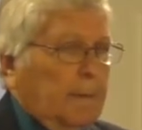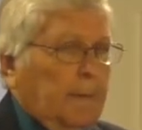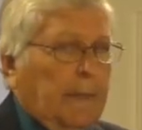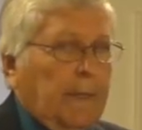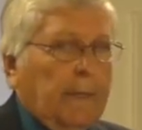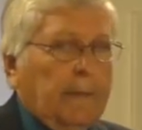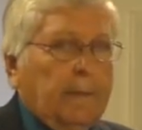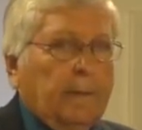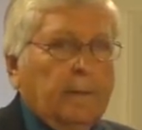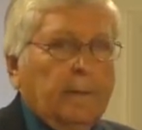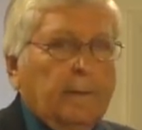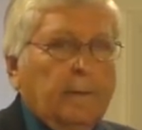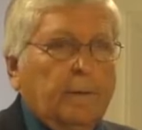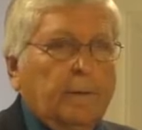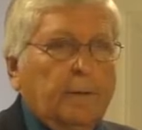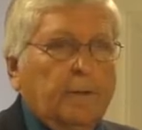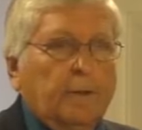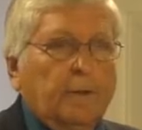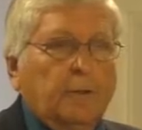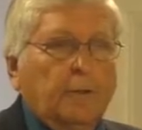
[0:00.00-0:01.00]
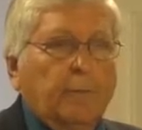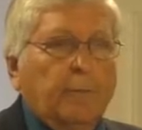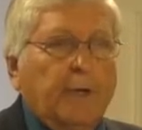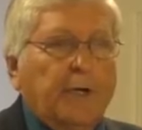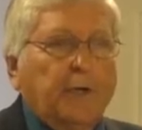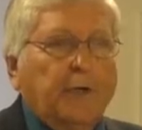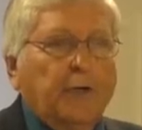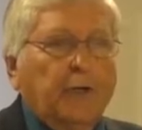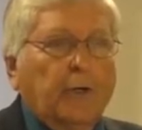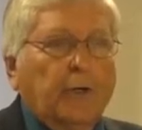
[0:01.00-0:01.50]
And the
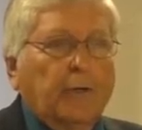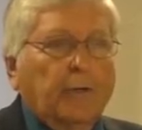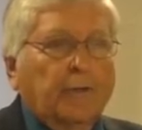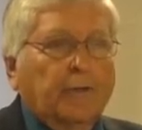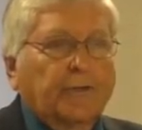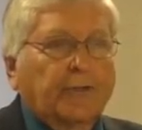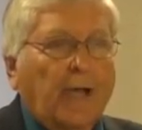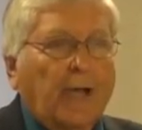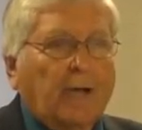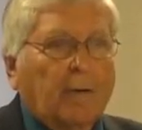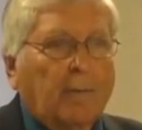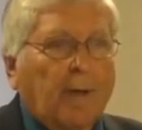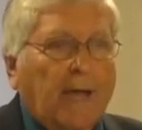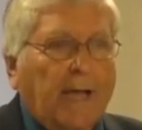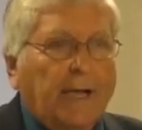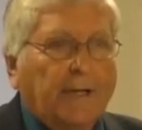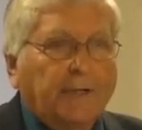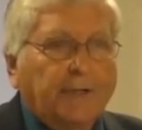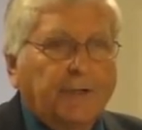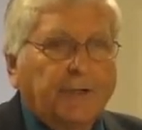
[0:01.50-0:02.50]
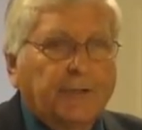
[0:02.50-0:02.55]
mention of the sodomites